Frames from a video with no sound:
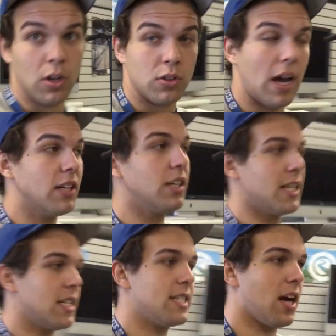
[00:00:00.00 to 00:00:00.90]
So as you
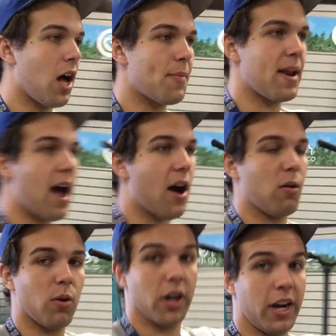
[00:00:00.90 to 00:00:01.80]
guys can tell, I'm now at uh,
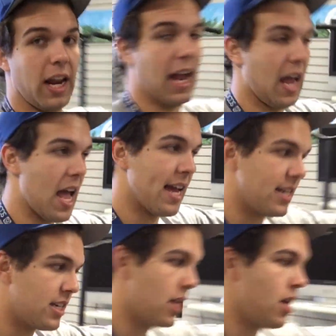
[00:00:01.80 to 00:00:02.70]
work, and